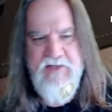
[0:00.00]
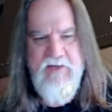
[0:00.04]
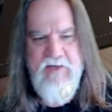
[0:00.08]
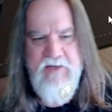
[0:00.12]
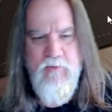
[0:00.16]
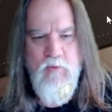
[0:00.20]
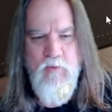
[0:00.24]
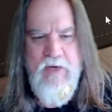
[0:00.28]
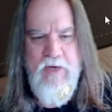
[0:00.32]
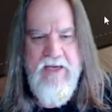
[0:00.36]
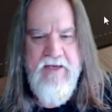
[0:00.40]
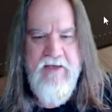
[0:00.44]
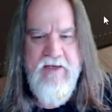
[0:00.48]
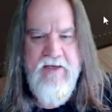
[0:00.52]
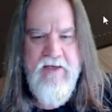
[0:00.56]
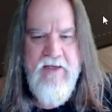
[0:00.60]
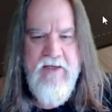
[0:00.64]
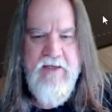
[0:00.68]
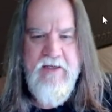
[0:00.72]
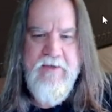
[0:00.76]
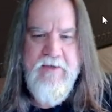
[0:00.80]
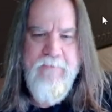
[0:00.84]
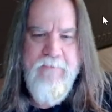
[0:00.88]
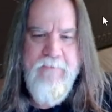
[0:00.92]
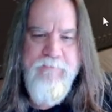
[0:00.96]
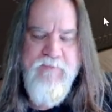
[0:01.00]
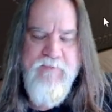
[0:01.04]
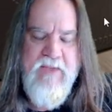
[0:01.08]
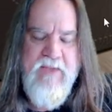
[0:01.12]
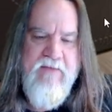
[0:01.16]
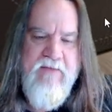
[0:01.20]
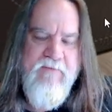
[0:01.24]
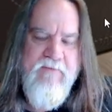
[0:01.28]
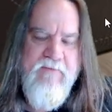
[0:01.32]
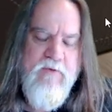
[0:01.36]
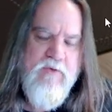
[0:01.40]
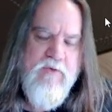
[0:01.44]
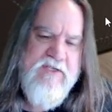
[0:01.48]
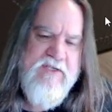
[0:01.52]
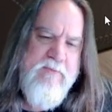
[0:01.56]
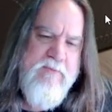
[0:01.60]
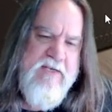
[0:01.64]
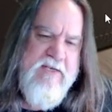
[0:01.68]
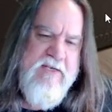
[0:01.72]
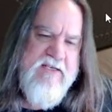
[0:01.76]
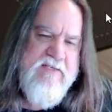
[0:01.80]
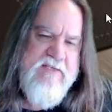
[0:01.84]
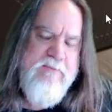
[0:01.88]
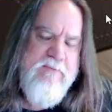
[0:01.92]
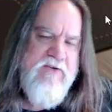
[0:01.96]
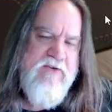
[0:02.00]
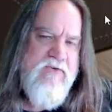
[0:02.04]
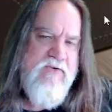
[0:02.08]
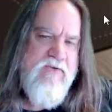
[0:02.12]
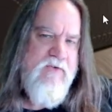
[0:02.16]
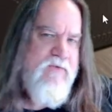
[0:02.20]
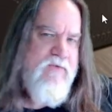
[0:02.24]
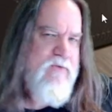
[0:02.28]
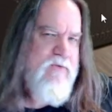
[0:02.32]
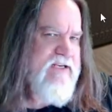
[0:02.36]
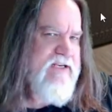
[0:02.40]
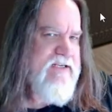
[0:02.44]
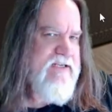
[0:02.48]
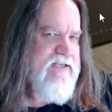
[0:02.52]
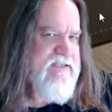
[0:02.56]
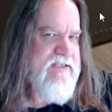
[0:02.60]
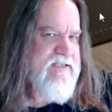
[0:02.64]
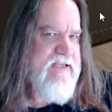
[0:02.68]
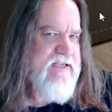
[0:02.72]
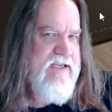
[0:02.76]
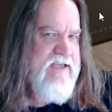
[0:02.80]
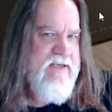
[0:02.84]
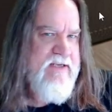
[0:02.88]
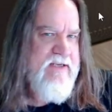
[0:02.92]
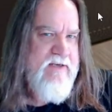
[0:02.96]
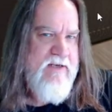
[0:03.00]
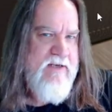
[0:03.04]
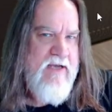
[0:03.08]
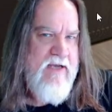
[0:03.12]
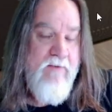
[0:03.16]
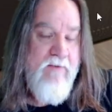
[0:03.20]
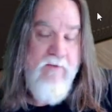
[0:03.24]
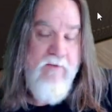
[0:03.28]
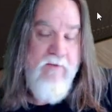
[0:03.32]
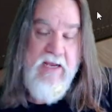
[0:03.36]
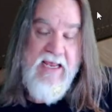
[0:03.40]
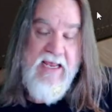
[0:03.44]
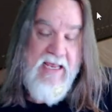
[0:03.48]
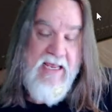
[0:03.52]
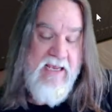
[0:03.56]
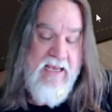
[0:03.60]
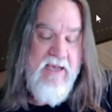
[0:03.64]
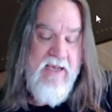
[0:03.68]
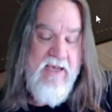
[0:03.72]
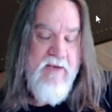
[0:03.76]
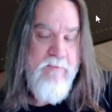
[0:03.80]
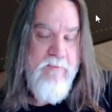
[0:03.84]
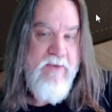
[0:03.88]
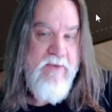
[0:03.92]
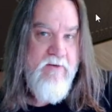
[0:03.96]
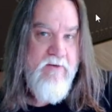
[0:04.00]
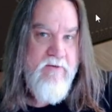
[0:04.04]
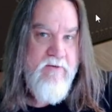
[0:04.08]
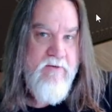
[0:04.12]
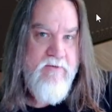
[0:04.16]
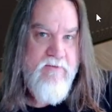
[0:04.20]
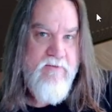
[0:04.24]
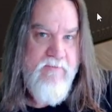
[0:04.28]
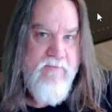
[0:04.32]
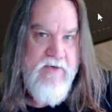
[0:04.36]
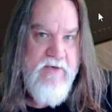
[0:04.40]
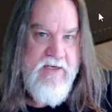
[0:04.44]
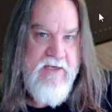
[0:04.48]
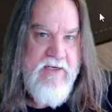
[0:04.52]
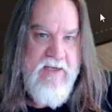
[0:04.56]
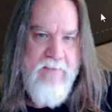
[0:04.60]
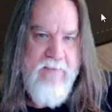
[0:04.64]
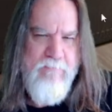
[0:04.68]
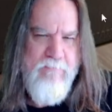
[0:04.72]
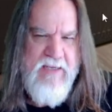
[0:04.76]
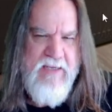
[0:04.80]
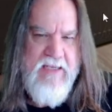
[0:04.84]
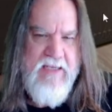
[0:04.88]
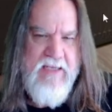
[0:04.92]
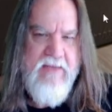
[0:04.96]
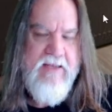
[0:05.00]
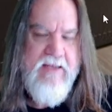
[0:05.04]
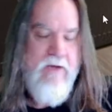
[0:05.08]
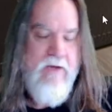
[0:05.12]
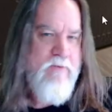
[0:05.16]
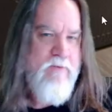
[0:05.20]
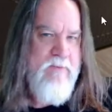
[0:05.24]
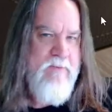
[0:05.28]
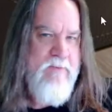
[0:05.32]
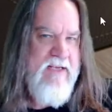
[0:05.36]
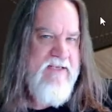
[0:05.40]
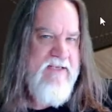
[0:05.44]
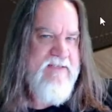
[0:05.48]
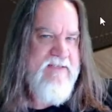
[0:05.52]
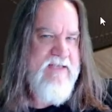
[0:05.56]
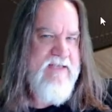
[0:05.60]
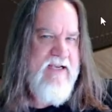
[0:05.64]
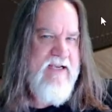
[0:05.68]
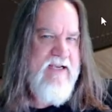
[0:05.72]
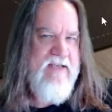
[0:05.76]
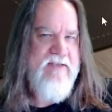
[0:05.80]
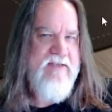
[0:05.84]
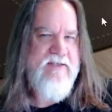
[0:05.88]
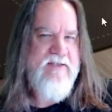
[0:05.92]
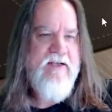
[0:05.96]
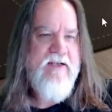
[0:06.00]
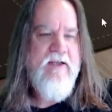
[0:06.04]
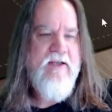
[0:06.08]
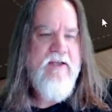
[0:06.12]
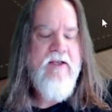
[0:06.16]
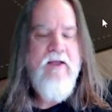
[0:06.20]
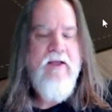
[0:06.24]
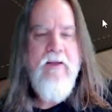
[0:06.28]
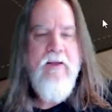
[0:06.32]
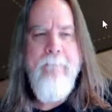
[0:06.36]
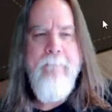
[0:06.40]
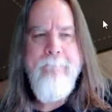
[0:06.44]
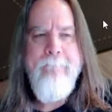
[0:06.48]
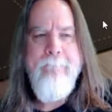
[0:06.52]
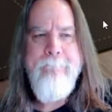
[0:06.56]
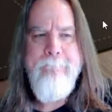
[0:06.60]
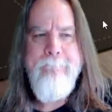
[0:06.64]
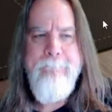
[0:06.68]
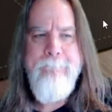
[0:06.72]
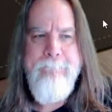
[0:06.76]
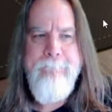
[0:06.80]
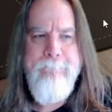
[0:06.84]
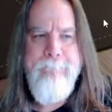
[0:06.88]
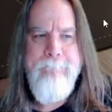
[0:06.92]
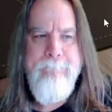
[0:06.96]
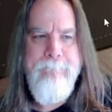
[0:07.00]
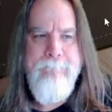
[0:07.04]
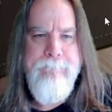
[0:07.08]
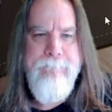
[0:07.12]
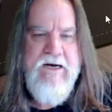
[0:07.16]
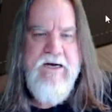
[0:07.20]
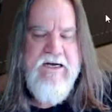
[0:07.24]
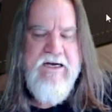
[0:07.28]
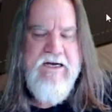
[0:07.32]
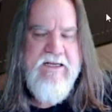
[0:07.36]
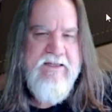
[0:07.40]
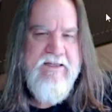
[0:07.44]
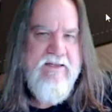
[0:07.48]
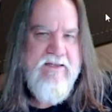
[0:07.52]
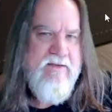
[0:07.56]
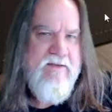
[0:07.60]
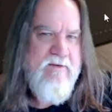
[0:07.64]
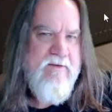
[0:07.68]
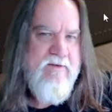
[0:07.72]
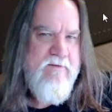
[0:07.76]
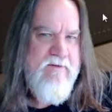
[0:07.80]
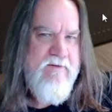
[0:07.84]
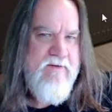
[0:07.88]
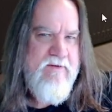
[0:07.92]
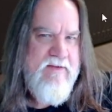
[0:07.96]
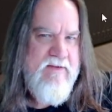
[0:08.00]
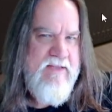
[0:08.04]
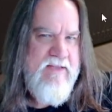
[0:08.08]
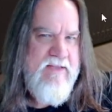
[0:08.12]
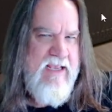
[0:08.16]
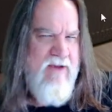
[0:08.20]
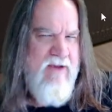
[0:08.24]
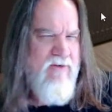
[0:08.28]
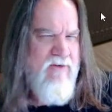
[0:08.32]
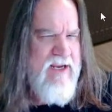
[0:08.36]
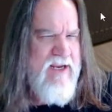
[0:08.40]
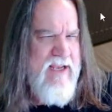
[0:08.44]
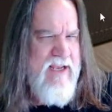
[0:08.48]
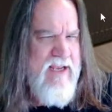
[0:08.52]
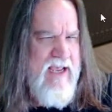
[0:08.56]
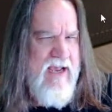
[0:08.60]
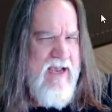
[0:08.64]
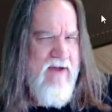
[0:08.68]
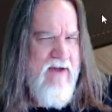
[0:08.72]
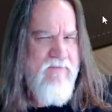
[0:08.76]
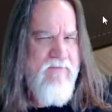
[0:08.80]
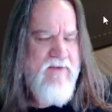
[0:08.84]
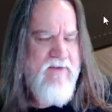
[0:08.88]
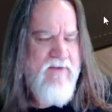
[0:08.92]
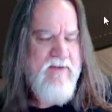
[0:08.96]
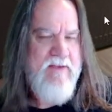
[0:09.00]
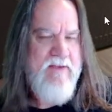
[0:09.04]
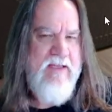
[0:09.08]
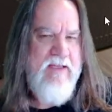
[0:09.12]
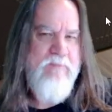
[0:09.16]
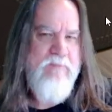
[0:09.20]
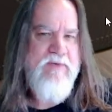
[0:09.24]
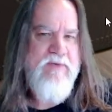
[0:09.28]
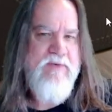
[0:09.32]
when, if it was to be a special 3D skin, I'd be all over it, and B, that would make sense. But they already have the leopard